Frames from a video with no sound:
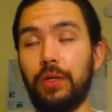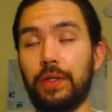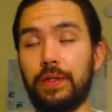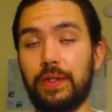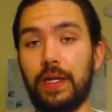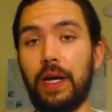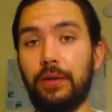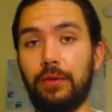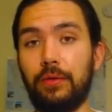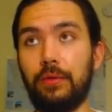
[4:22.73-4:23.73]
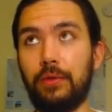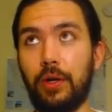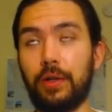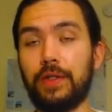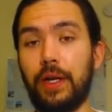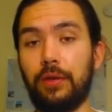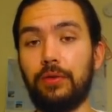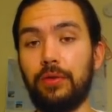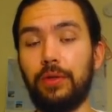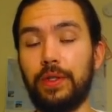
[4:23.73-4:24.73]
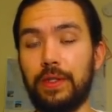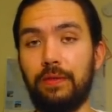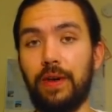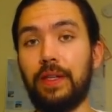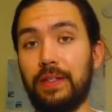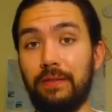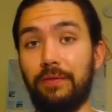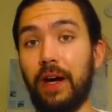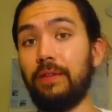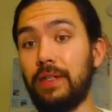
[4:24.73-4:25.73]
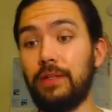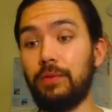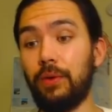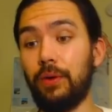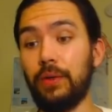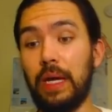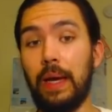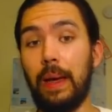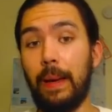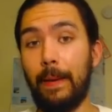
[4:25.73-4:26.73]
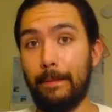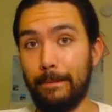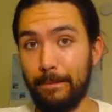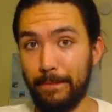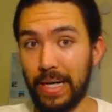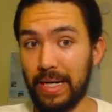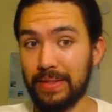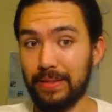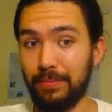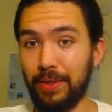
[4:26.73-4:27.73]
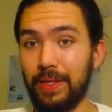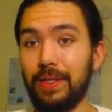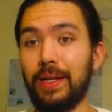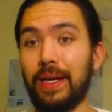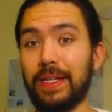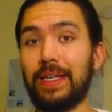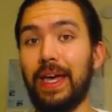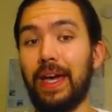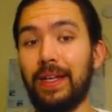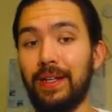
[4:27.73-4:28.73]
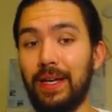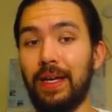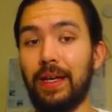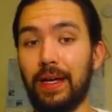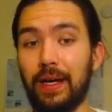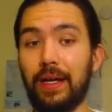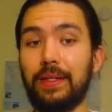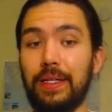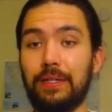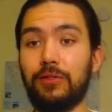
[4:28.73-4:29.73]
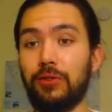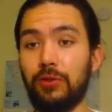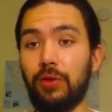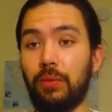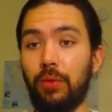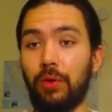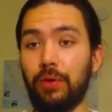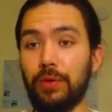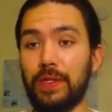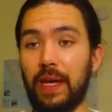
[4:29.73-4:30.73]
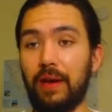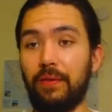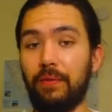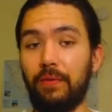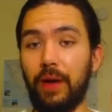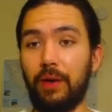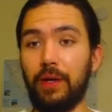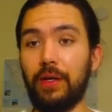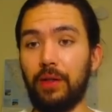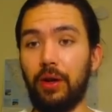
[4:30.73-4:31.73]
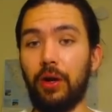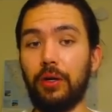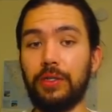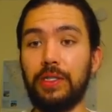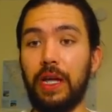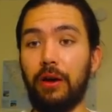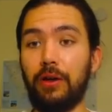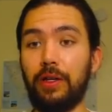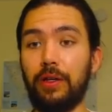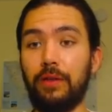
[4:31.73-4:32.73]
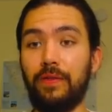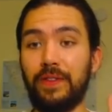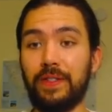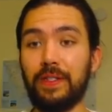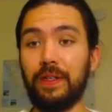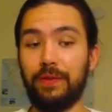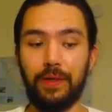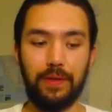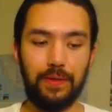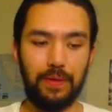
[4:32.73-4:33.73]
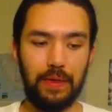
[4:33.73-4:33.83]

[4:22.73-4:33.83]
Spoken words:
signer, dark signer duelist event in 5D's world? Possibly. And again, these two Immortals have very large narrative significance.